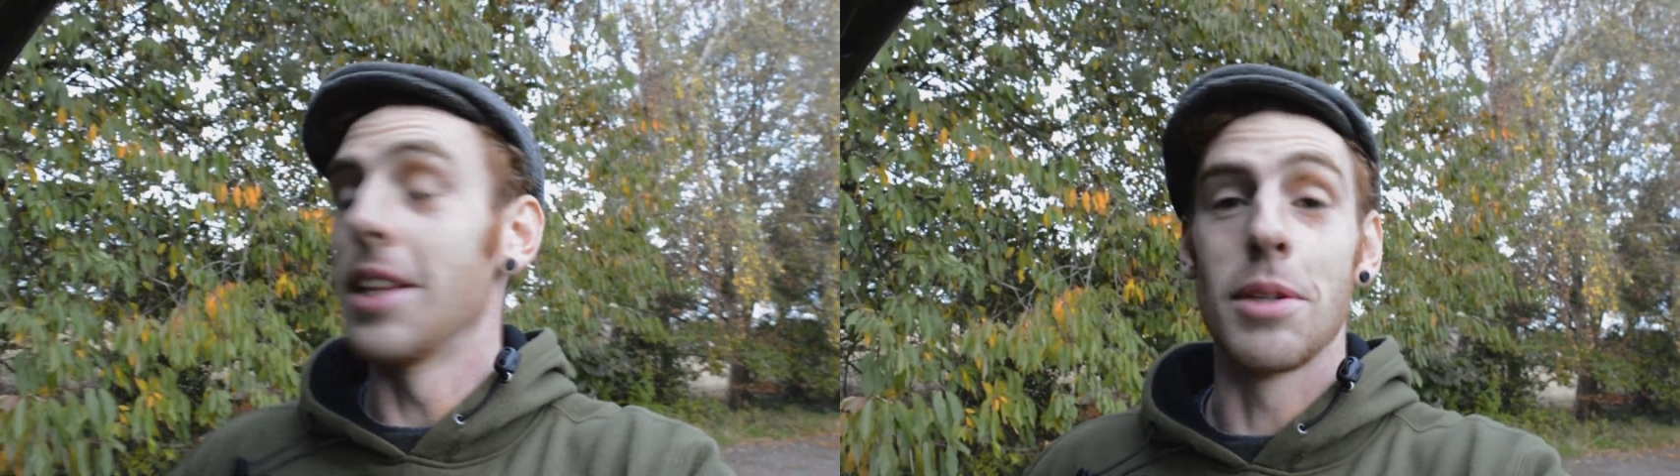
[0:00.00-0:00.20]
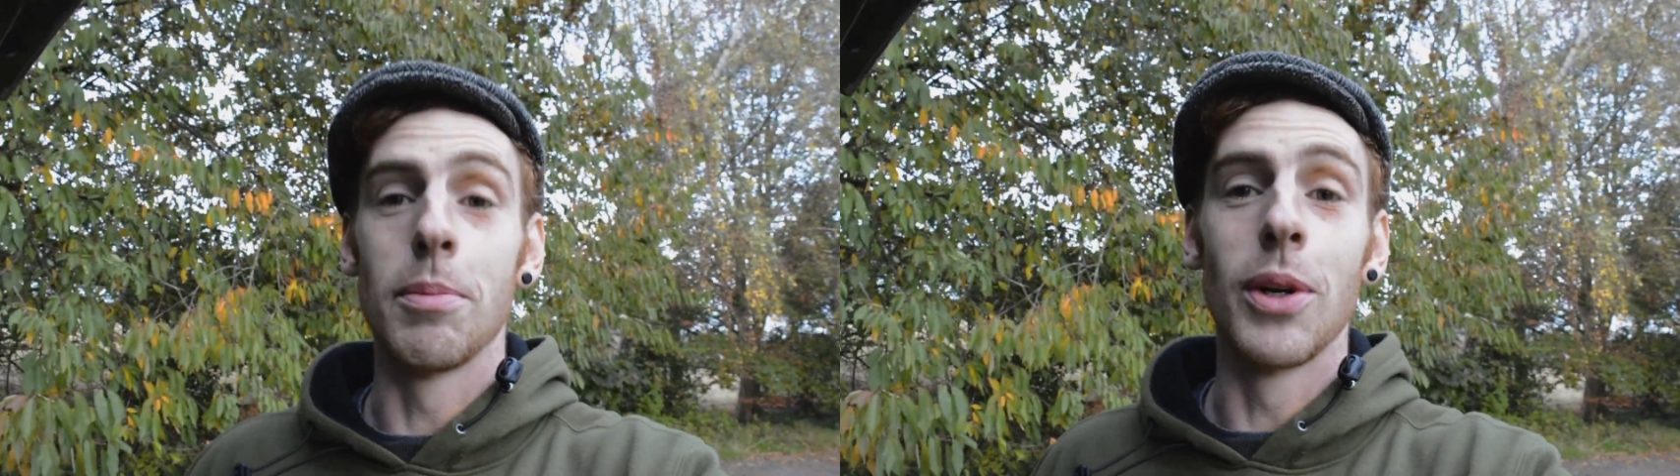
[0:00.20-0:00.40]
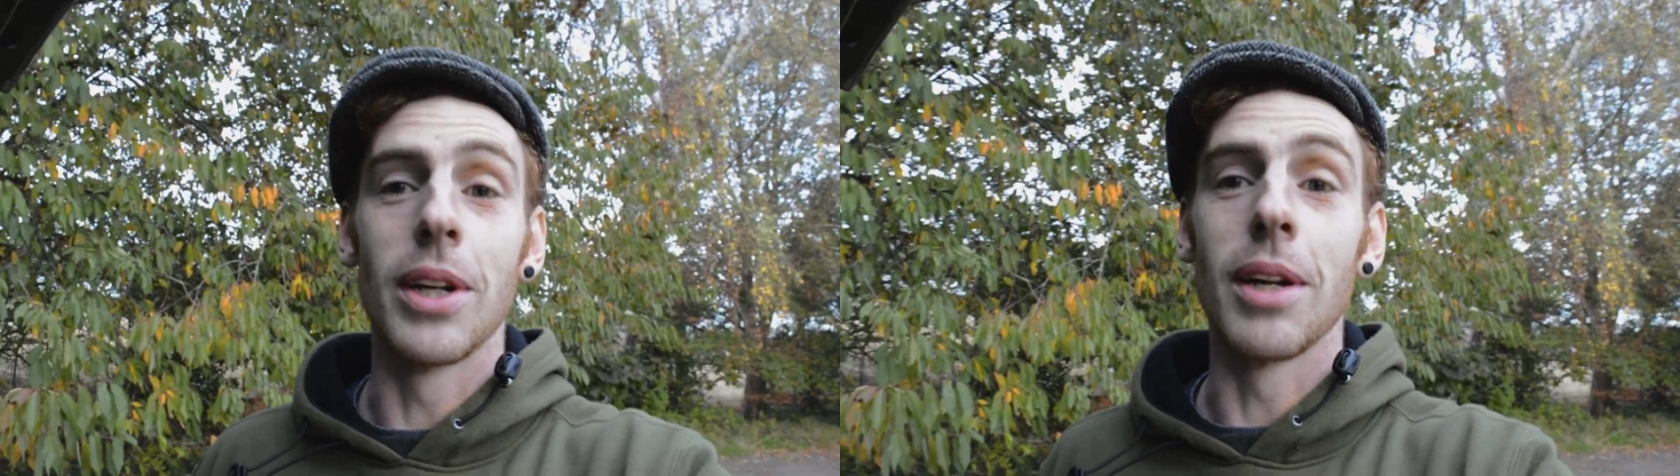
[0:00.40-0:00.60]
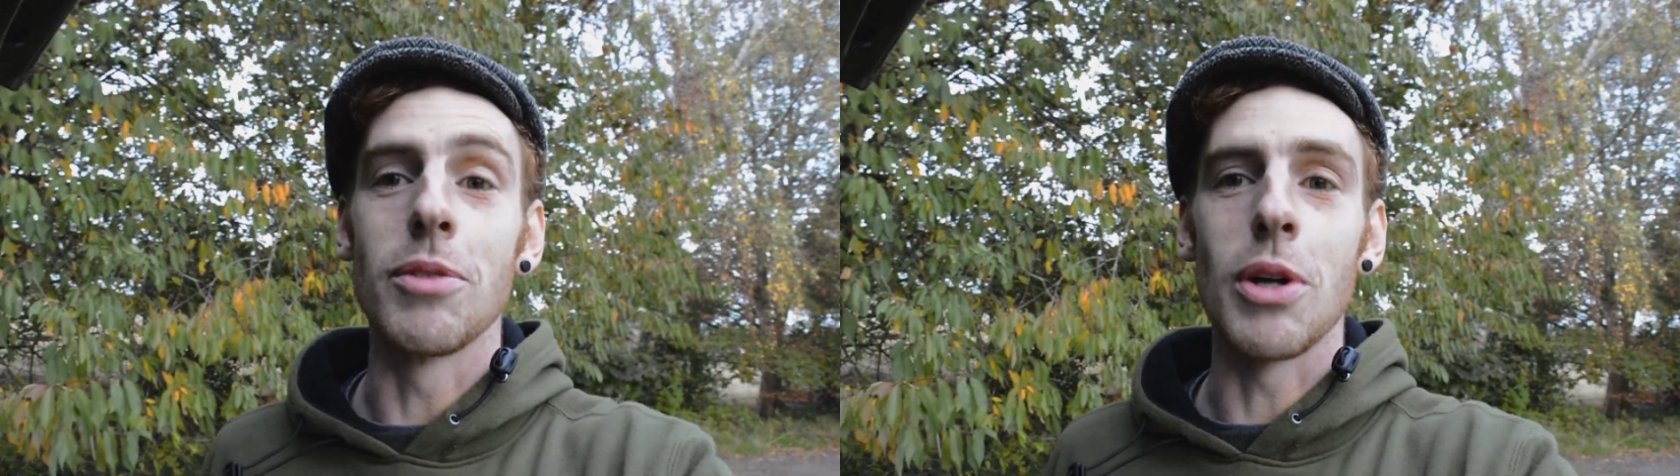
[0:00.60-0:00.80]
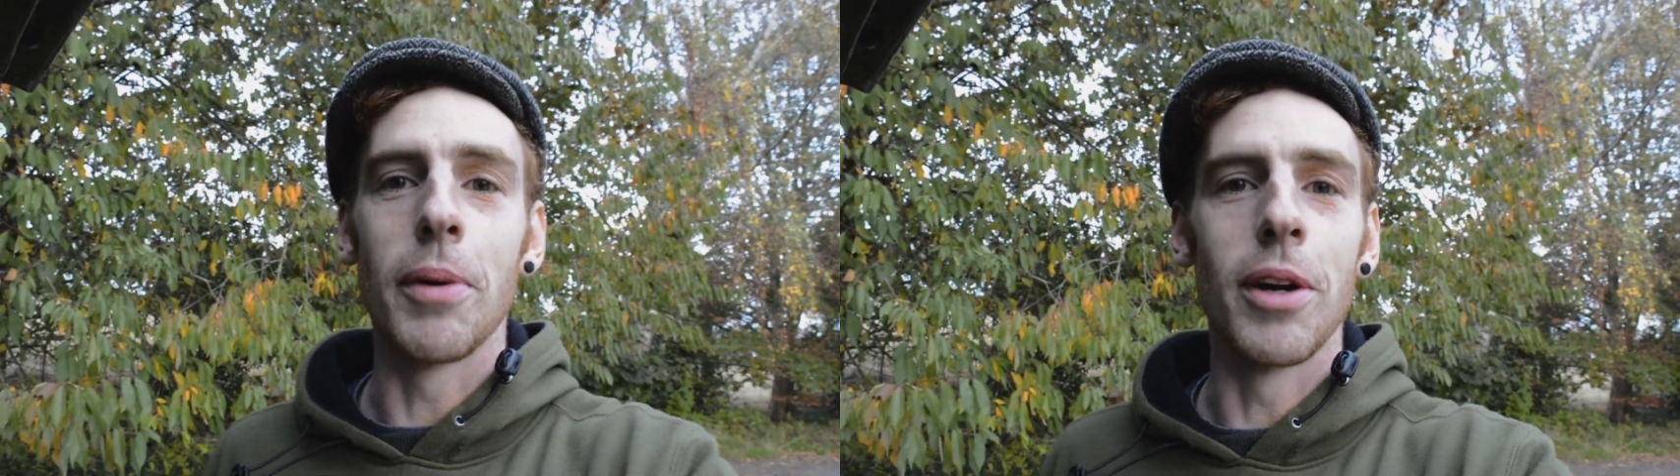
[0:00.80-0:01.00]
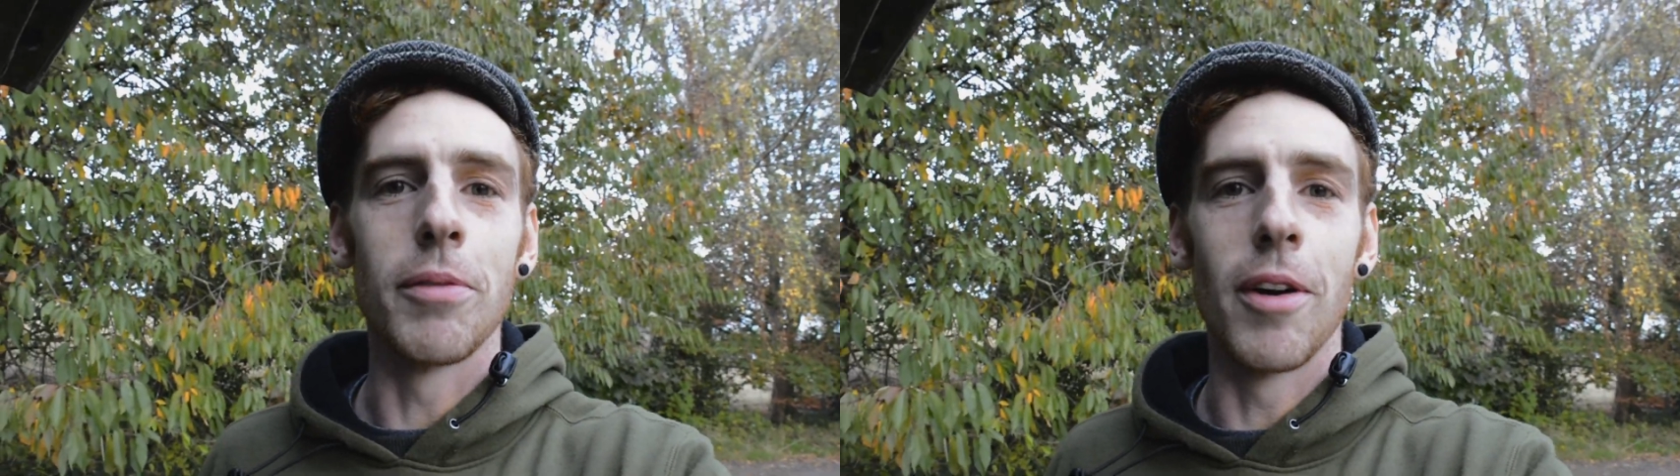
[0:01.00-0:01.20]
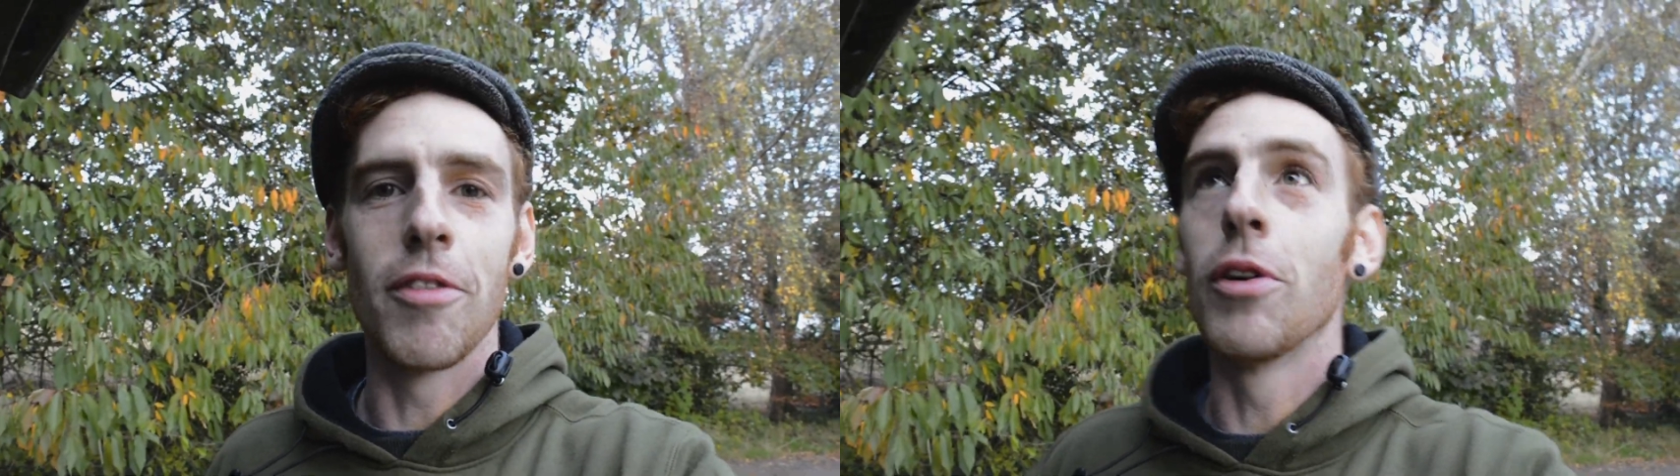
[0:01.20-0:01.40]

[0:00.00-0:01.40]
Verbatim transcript: this morning I'm dropping off my